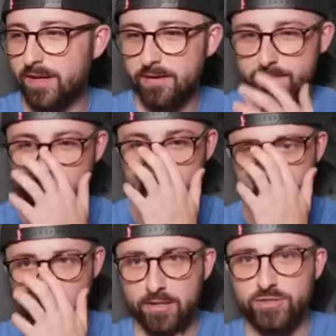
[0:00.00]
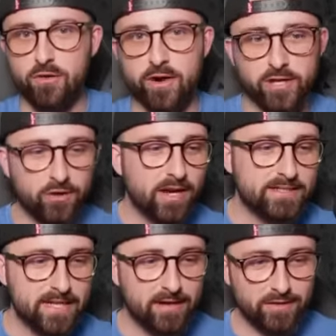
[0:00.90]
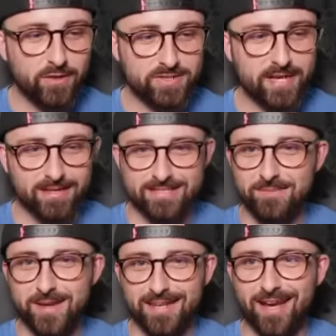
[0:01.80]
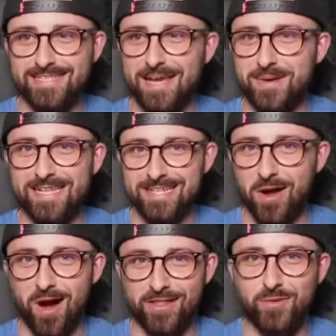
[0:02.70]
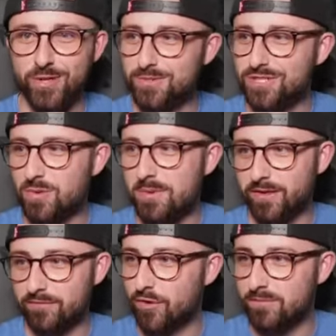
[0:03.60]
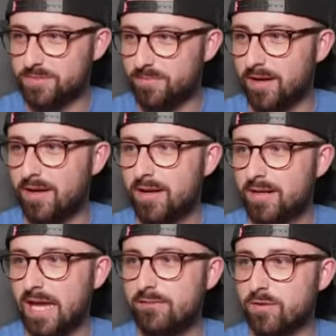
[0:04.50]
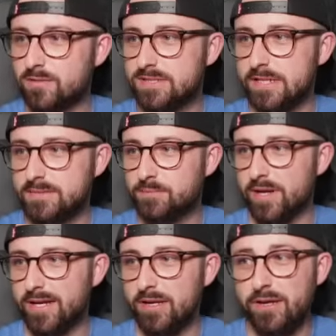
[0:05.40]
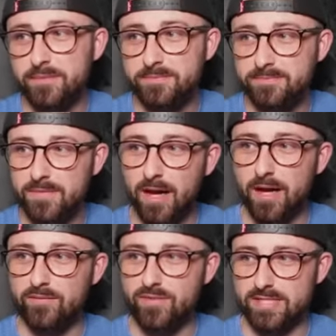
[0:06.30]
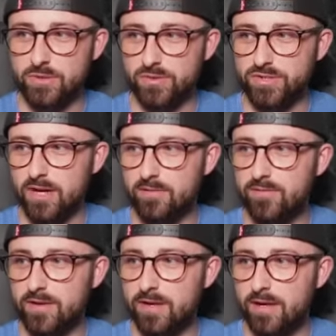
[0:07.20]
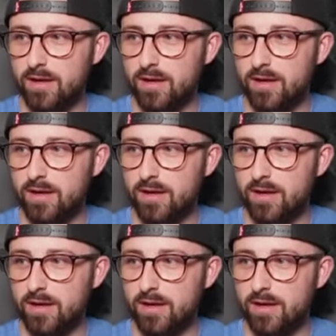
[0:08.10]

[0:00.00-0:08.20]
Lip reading: Here we go. Sorry, you said this to me like 10 minutes ago. I thought you were just talking about the rumours, but David Ornstein's pretty good for this sort of stuff.